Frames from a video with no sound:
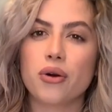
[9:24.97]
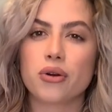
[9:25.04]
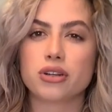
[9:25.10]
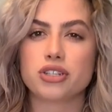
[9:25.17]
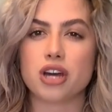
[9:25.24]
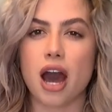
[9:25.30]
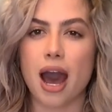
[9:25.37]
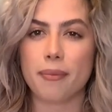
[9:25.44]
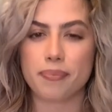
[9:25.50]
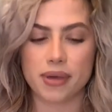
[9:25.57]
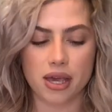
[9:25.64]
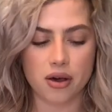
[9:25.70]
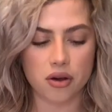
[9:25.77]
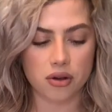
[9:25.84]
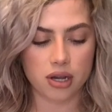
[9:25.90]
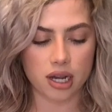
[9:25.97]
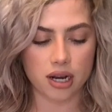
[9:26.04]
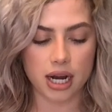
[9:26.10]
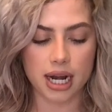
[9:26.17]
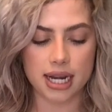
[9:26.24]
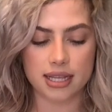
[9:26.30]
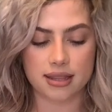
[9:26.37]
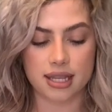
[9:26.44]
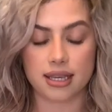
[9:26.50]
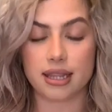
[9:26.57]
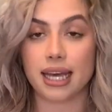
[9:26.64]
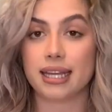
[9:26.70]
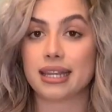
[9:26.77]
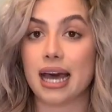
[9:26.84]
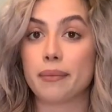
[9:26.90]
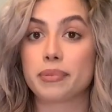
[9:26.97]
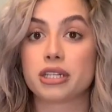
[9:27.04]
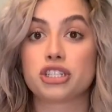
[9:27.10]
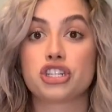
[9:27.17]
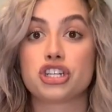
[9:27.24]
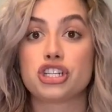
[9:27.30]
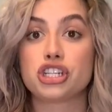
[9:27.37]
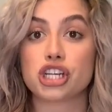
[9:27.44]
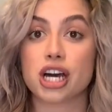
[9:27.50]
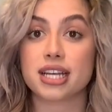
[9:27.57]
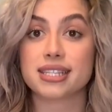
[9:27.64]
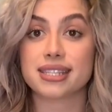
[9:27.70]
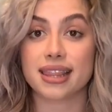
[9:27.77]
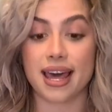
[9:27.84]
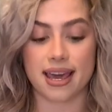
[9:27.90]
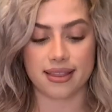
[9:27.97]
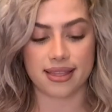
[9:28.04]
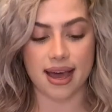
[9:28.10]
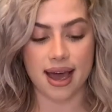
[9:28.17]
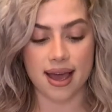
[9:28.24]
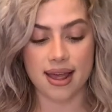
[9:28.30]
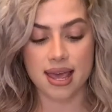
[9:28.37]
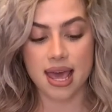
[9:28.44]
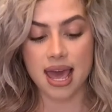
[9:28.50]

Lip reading: or tapioca or anything like that, but it's just like that.